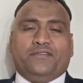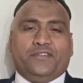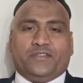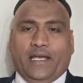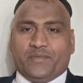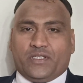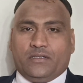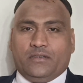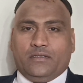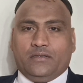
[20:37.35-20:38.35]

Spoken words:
few times.